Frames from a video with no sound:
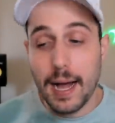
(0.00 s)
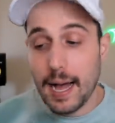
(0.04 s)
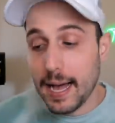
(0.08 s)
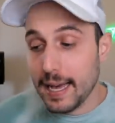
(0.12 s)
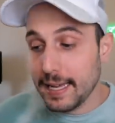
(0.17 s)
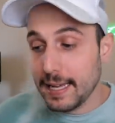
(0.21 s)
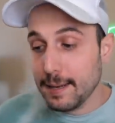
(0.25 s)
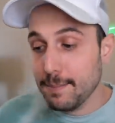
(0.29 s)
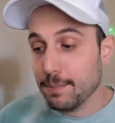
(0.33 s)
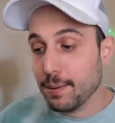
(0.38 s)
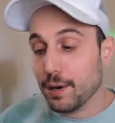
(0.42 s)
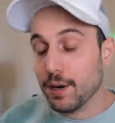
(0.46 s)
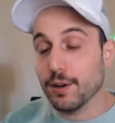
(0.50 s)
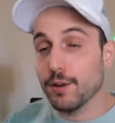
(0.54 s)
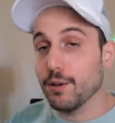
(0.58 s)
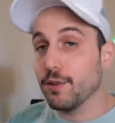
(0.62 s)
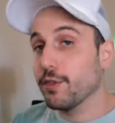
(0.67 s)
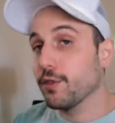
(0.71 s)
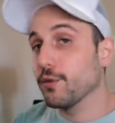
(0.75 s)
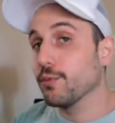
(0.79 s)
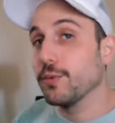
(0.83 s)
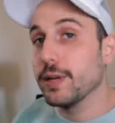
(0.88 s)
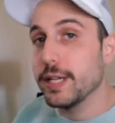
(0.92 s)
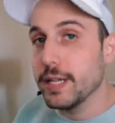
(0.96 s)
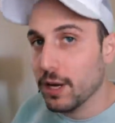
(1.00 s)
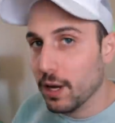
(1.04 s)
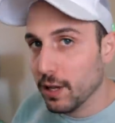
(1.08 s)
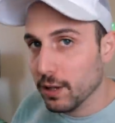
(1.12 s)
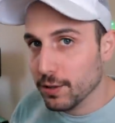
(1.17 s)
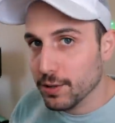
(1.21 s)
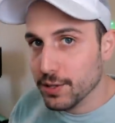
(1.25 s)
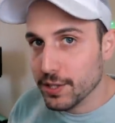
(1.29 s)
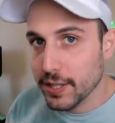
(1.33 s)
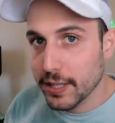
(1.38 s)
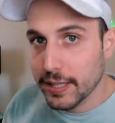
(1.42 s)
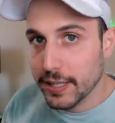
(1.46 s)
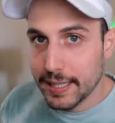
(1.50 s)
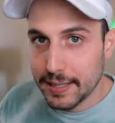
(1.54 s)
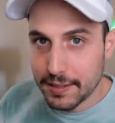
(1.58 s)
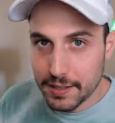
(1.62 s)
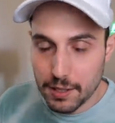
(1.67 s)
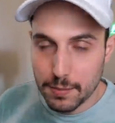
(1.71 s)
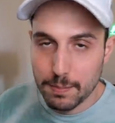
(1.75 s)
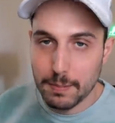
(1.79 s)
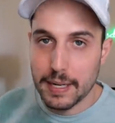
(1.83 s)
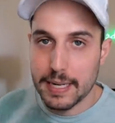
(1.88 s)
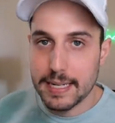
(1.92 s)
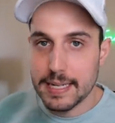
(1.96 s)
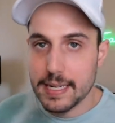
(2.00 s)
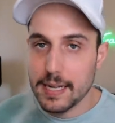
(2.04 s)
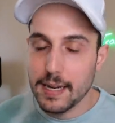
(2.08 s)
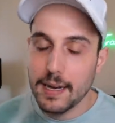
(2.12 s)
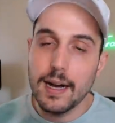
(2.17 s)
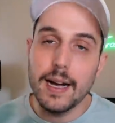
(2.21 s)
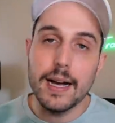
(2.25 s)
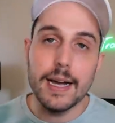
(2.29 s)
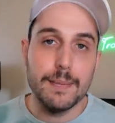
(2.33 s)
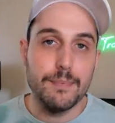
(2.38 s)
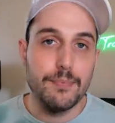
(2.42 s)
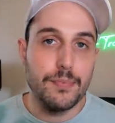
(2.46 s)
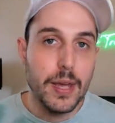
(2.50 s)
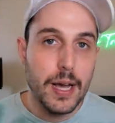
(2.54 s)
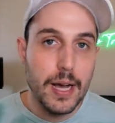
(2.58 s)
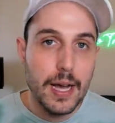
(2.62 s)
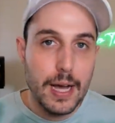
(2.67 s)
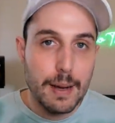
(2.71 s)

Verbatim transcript: I can borrow $3 against my time.